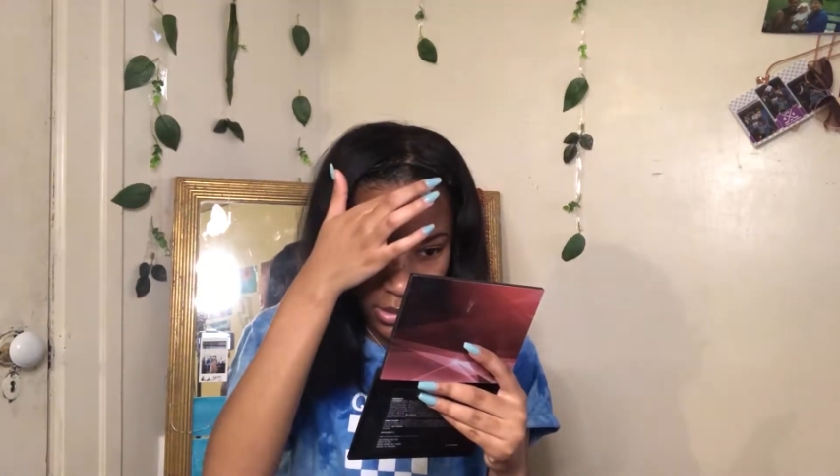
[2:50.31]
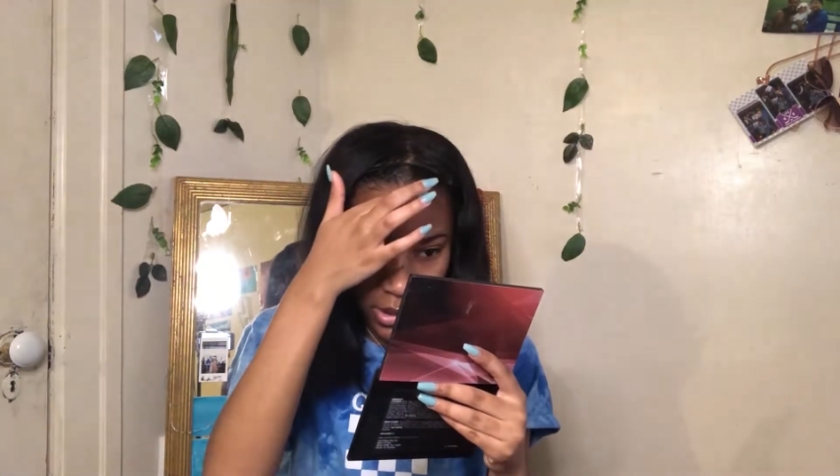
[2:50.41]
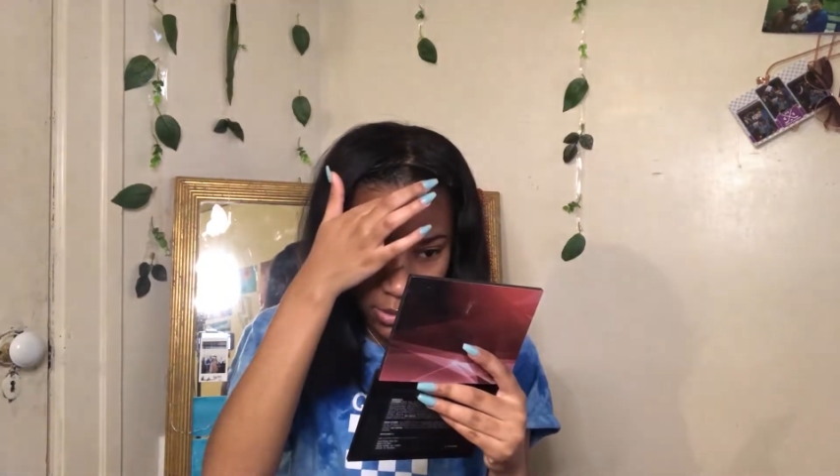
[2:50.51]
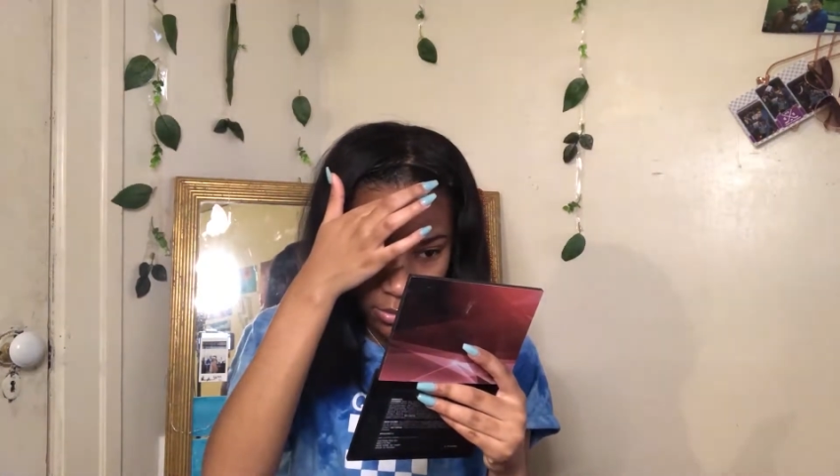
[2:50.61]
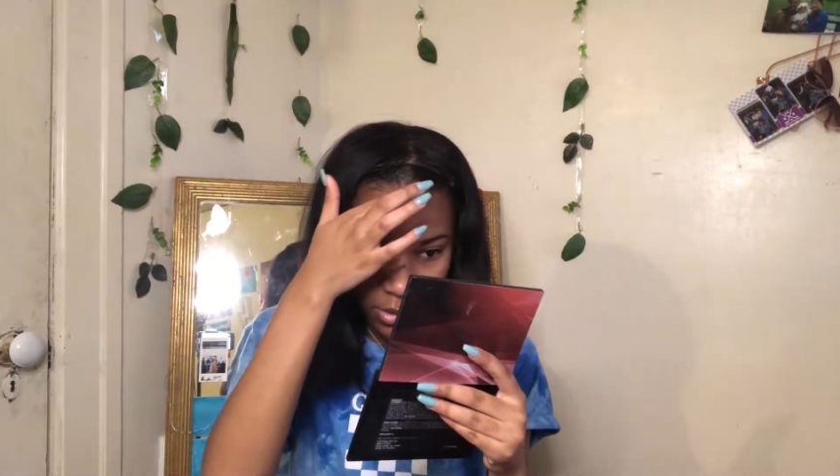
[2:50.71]

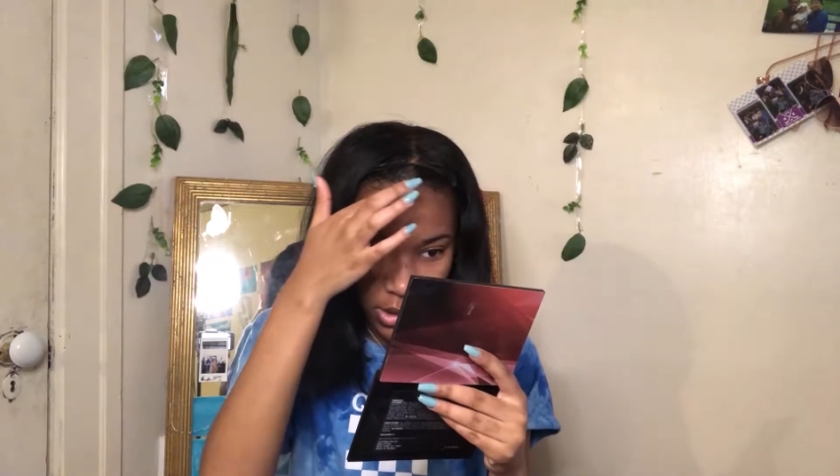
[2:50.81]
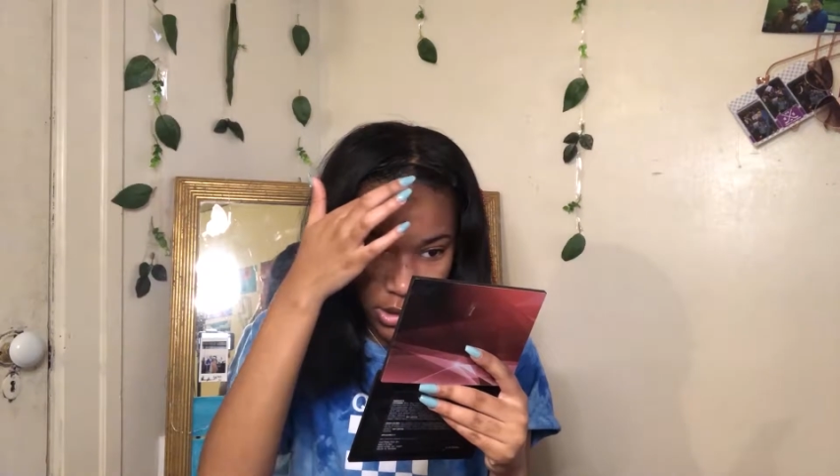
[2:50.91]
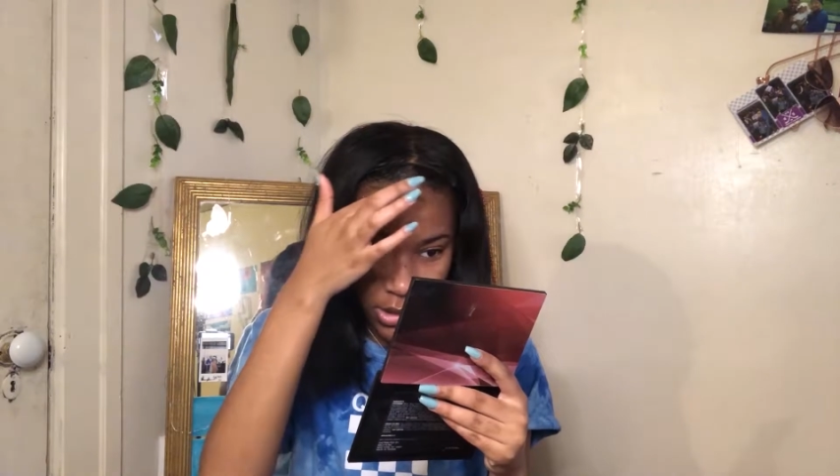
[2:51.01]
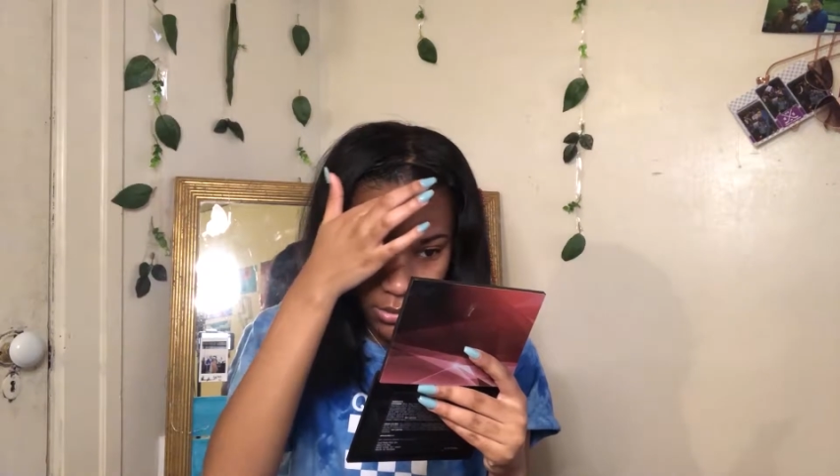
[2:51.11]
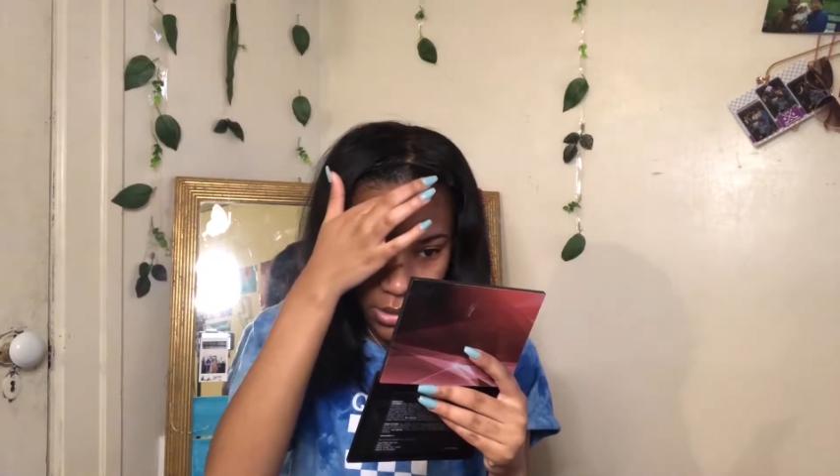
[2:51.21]
it really
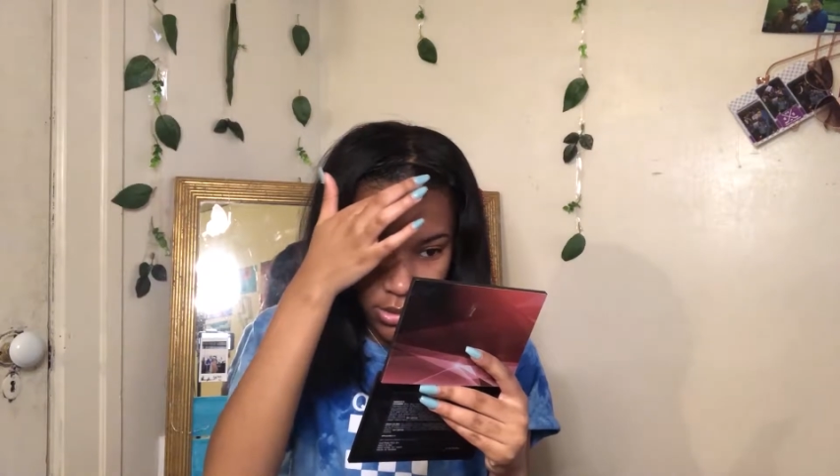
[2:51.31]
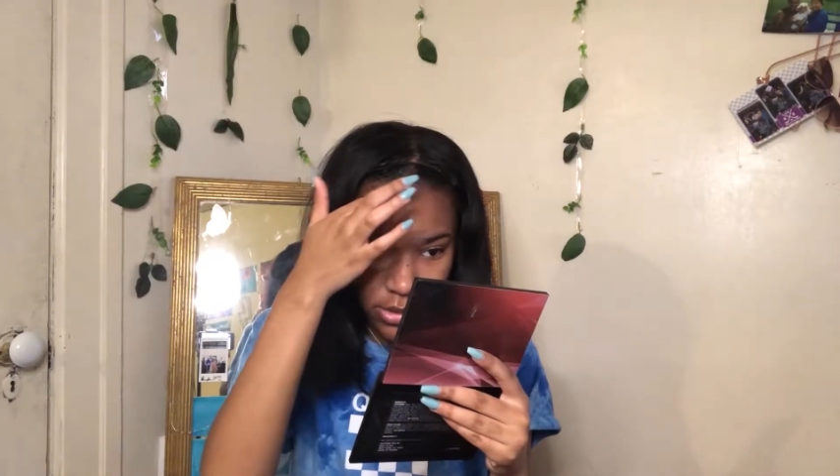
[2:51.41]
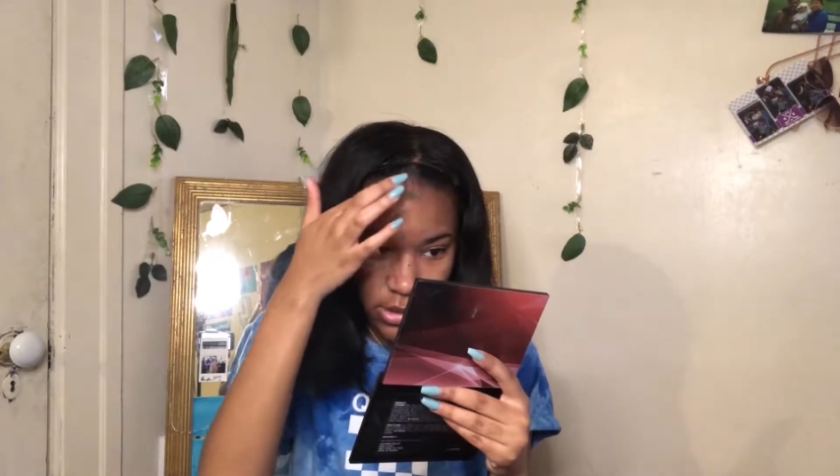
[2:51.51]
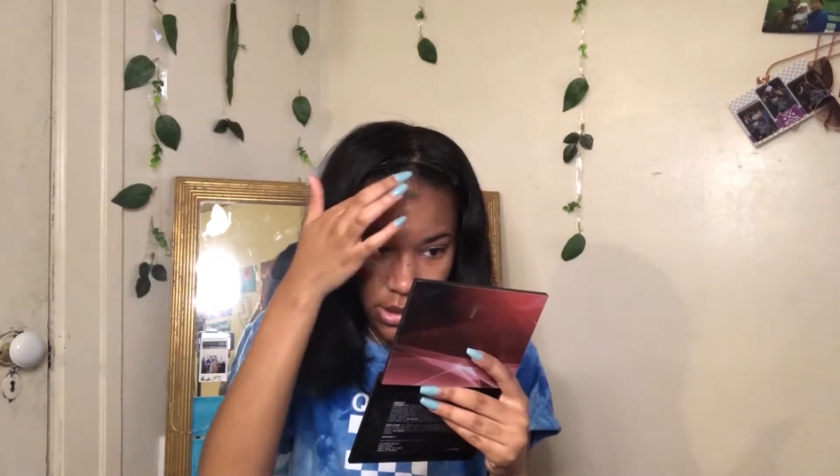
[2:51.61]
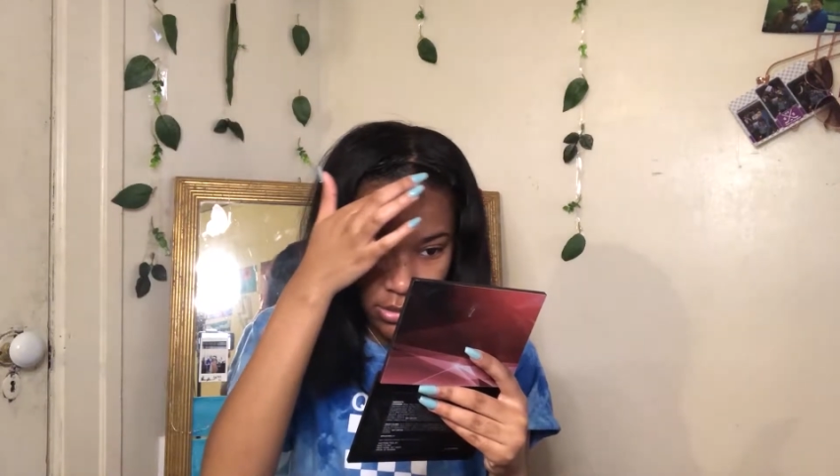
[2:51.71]
anywhere else because I